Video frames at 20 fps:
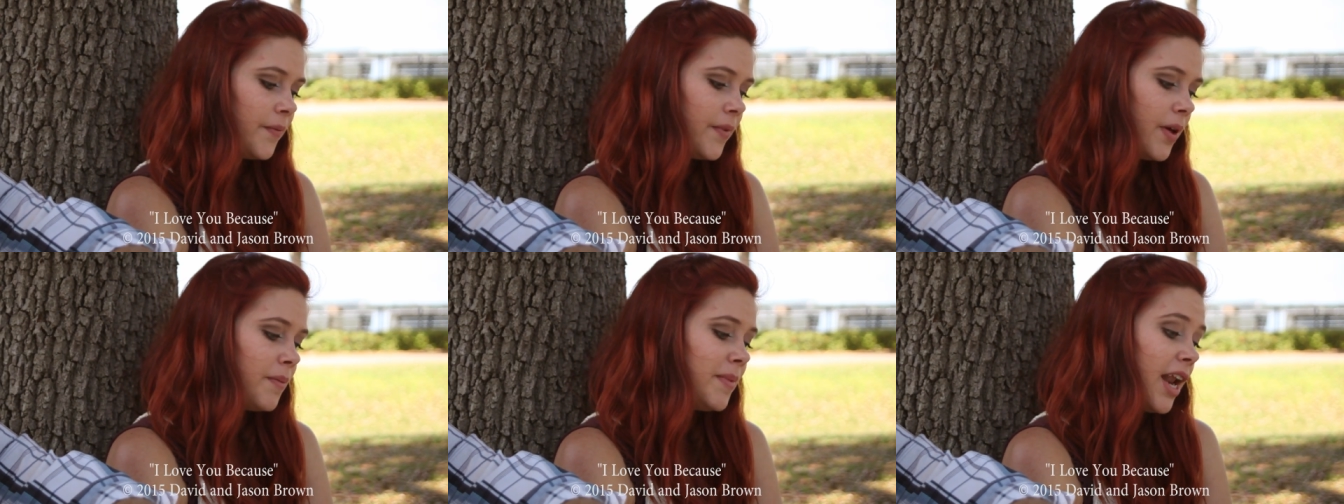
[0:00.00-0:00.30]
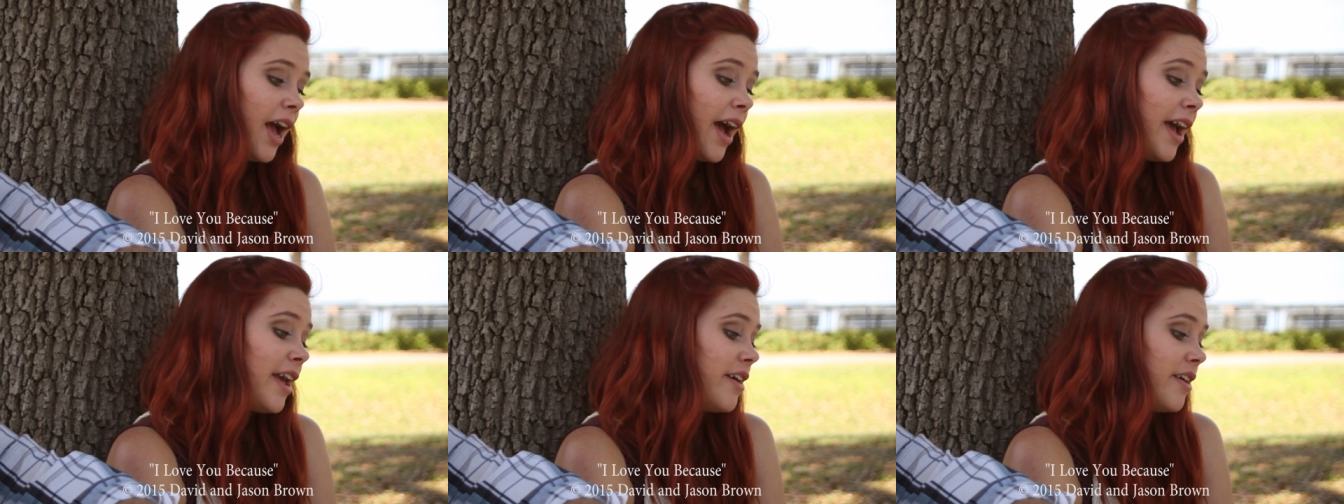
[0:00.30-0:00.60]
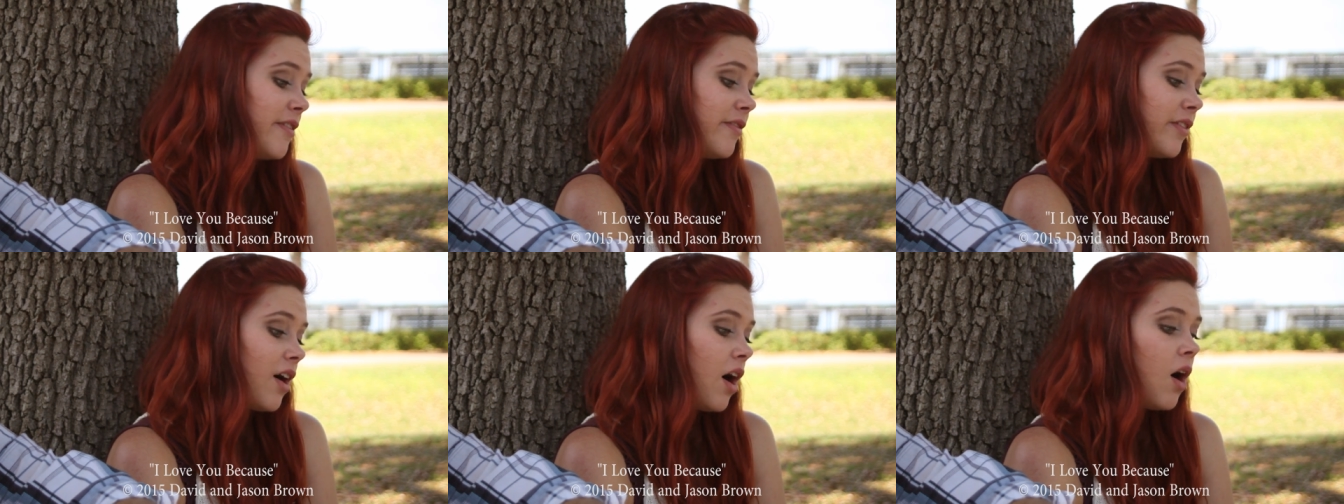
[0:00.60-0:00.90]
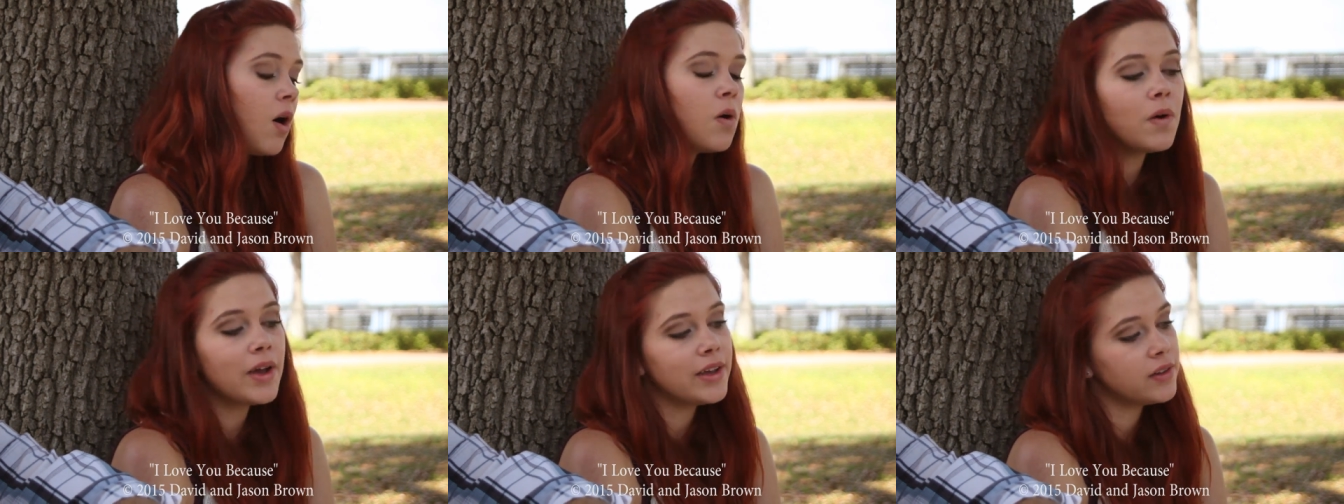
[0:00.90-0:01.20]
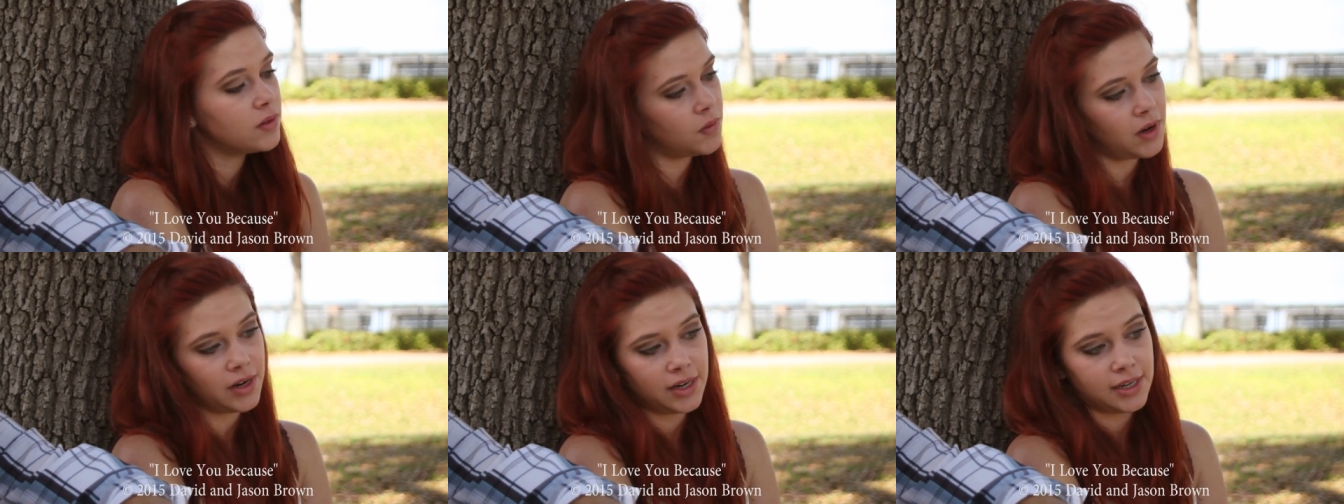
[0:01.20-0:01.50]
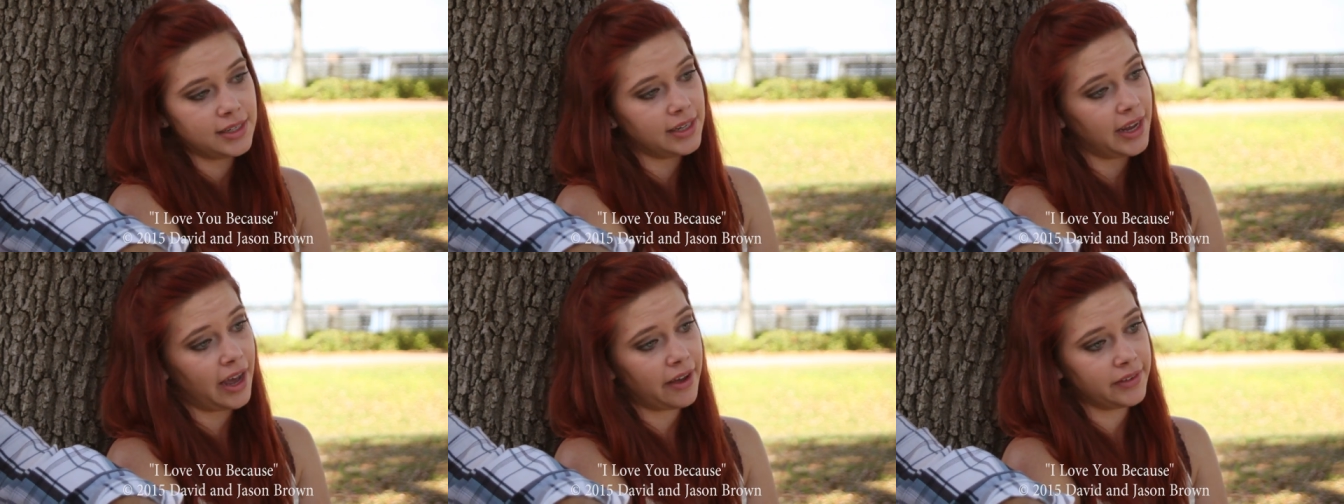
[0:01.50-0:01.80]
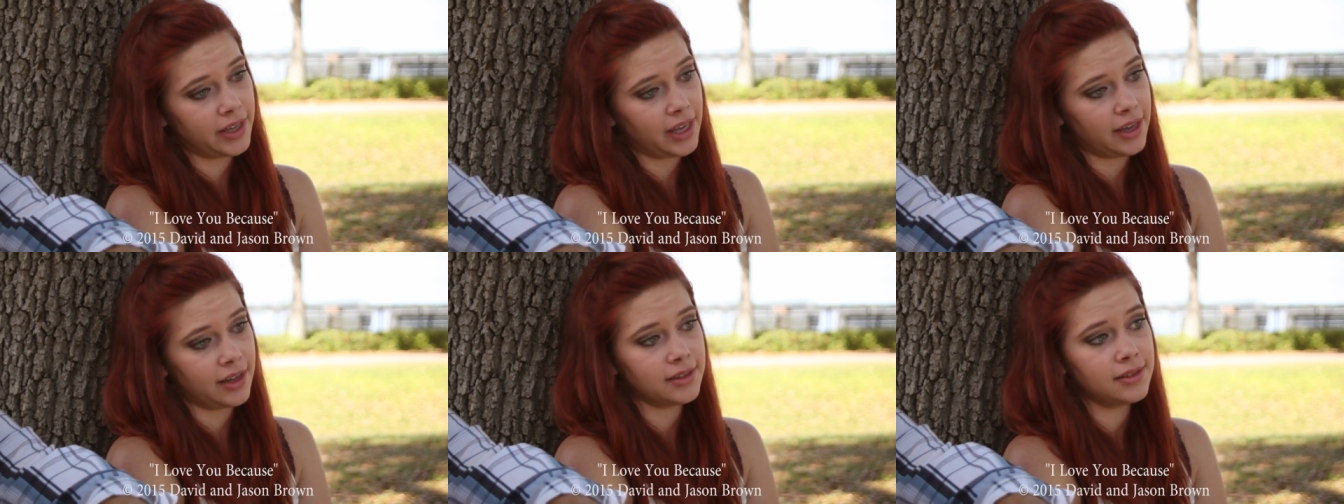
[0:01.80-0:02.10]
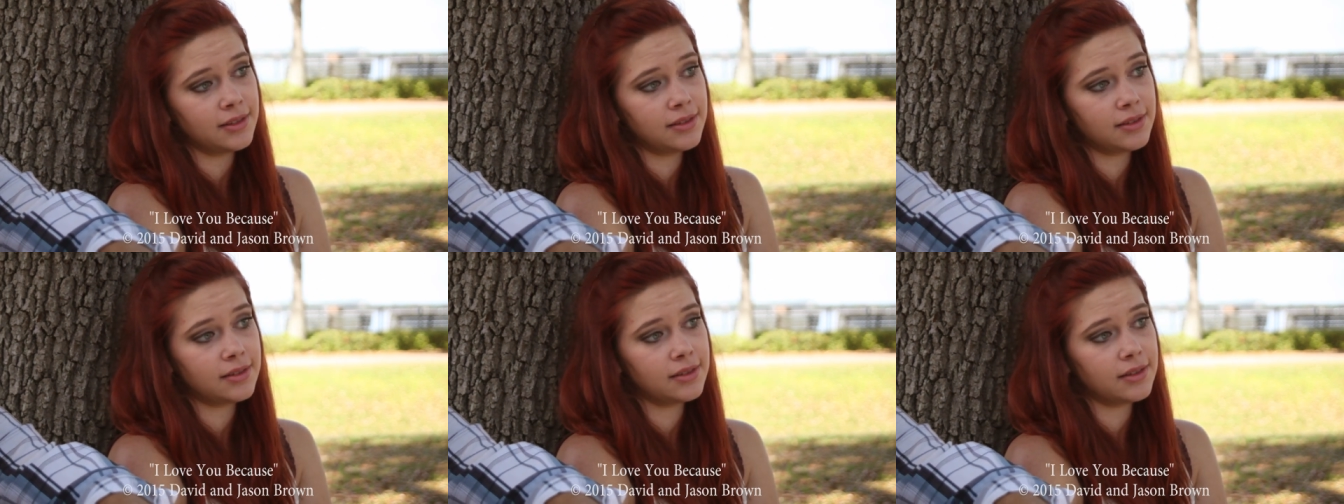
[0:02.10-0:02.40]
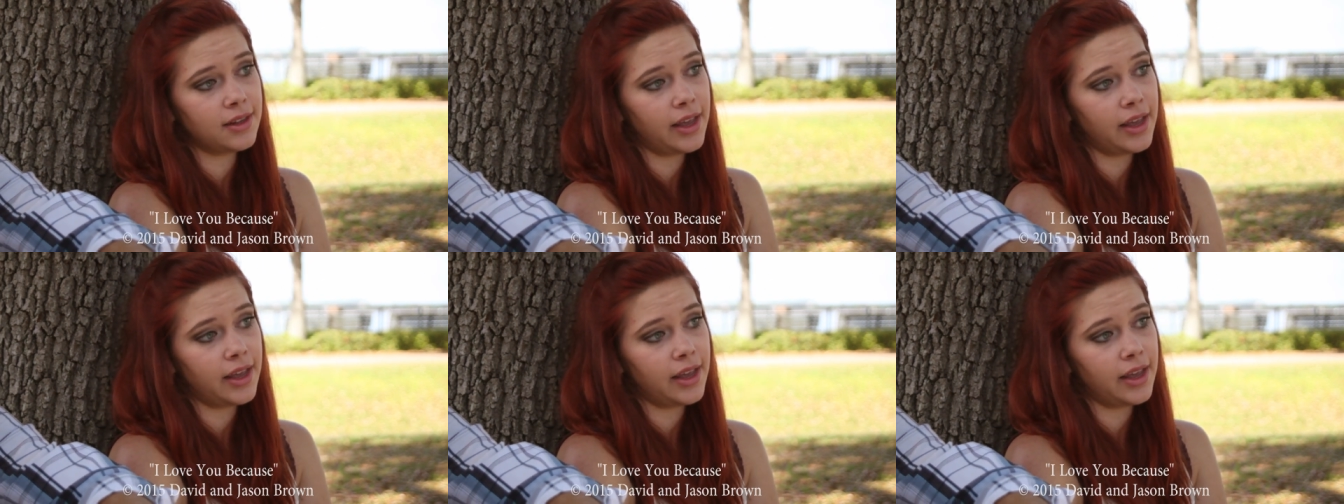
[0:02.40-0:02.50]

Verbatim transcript: I mean, I've always wanted to have kids,